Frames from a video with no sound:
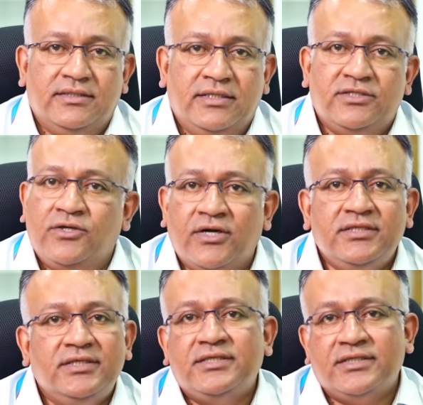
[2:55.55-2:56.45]
It's
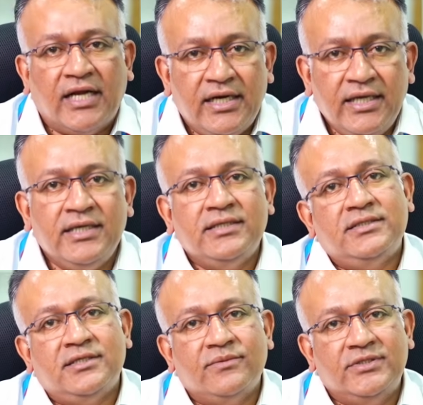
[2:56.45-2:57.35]
not just studying the
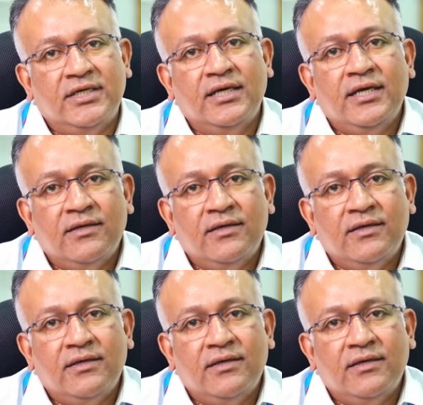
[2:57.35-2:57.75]
subject,